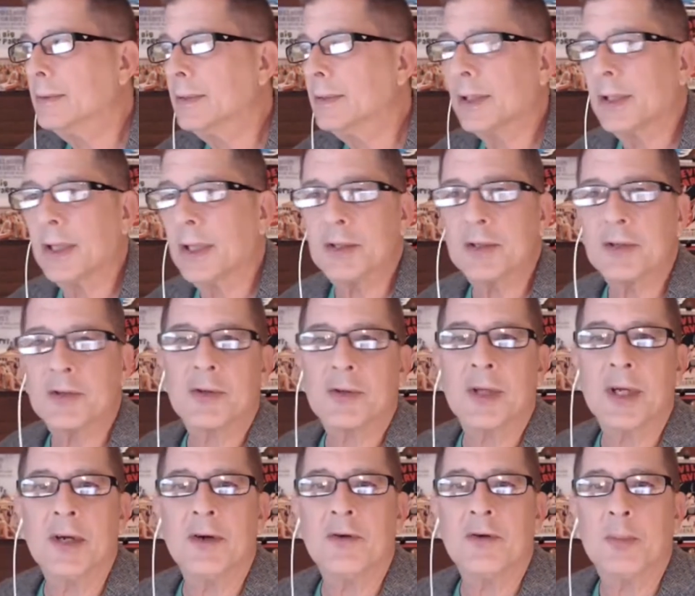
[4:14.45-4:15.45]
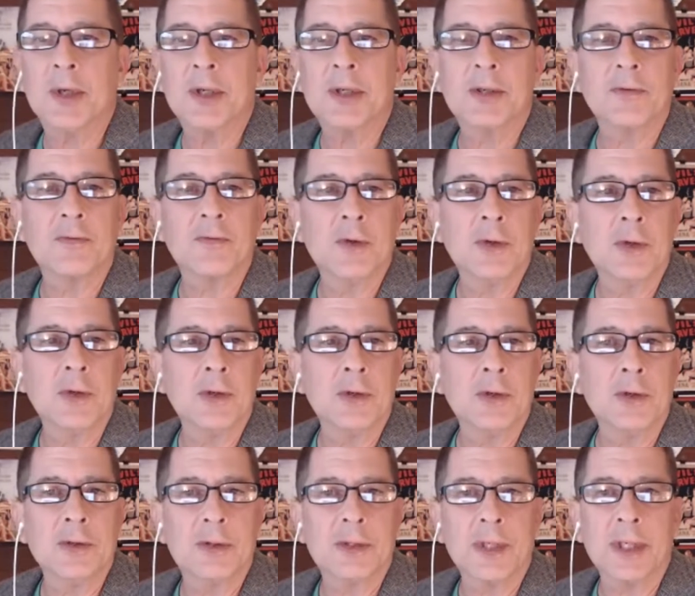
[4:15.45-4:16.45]
legislative bits of
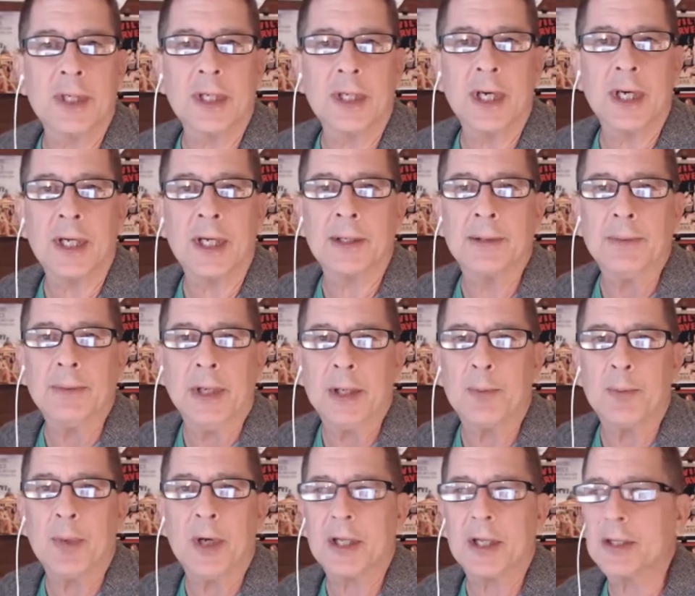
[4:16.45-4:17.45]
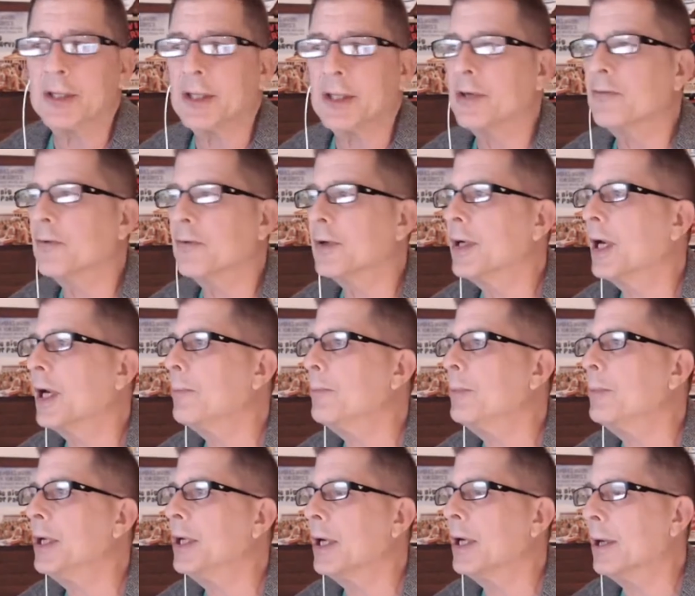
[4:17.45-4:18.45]
news. And again, I apologize for not
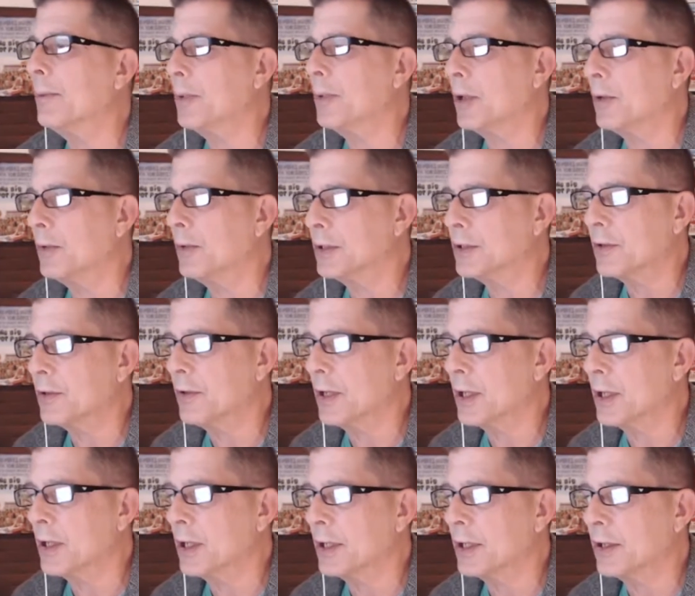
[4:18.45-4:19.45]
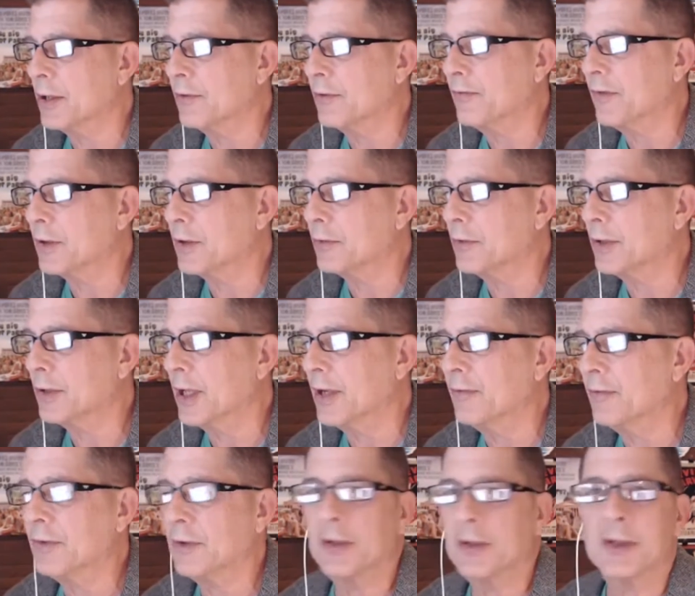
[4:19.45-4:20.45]
being up on what's going on federal
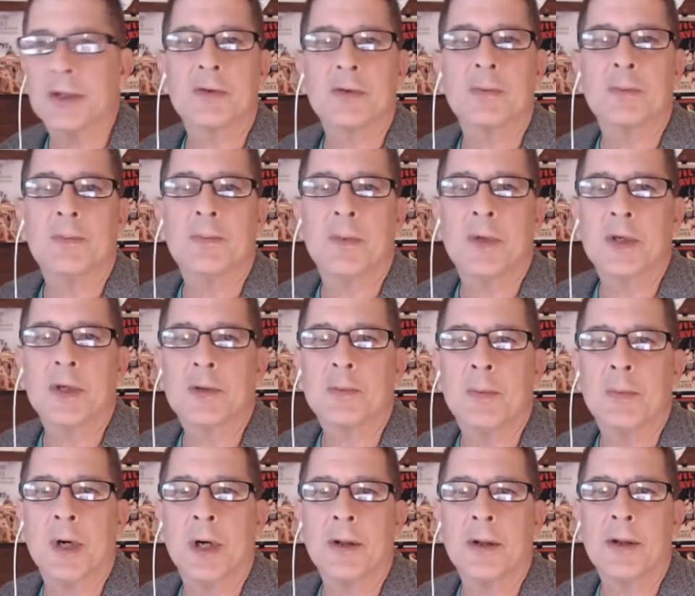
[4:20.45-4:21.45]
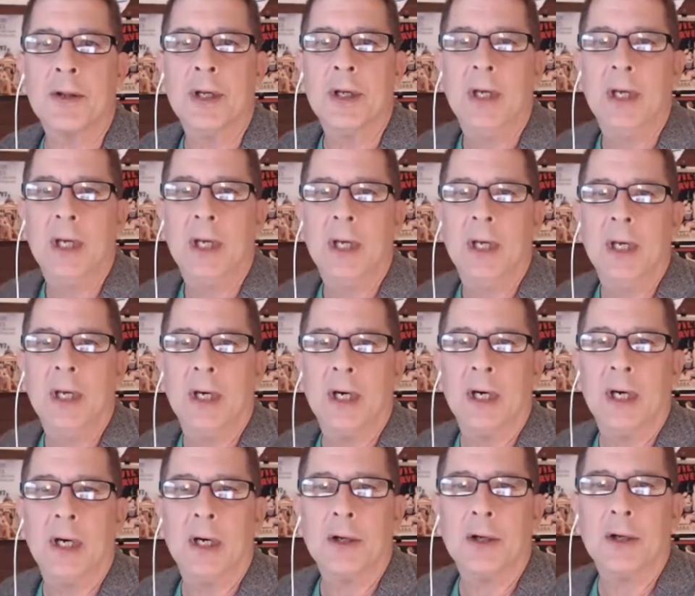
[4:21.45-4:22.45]
level this month.
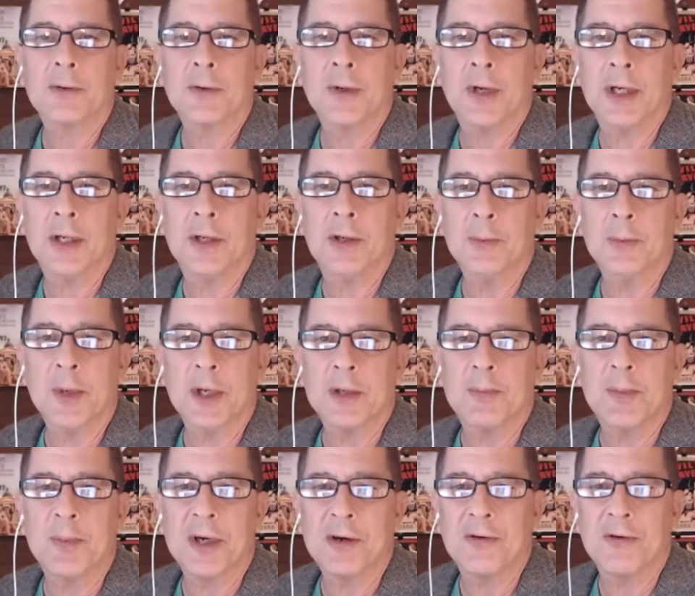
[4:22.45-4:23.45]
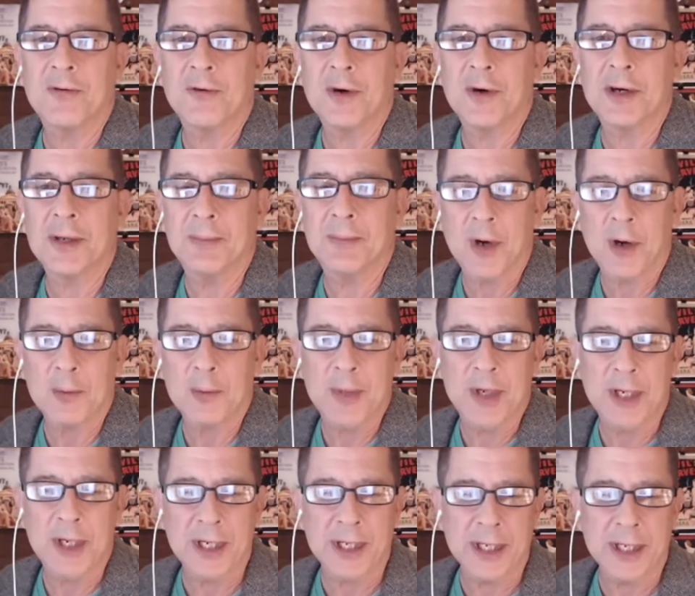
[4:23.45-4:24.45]
I'll try and do much better for our
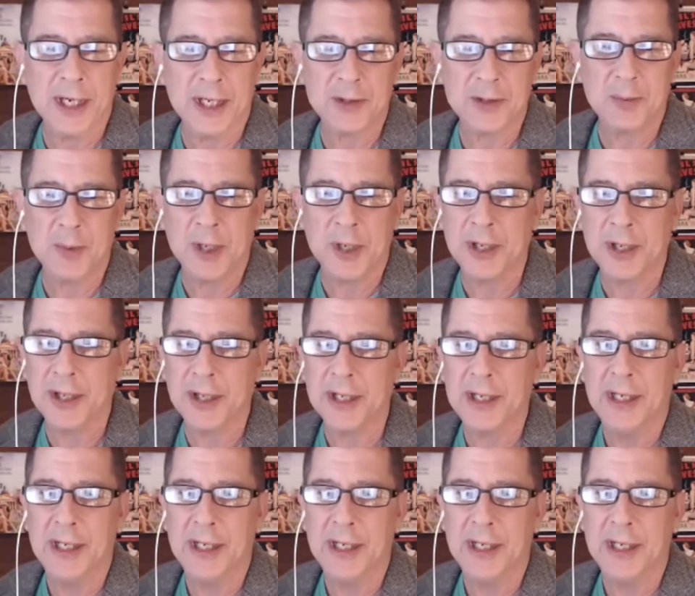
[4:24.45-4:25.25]
meeting next month.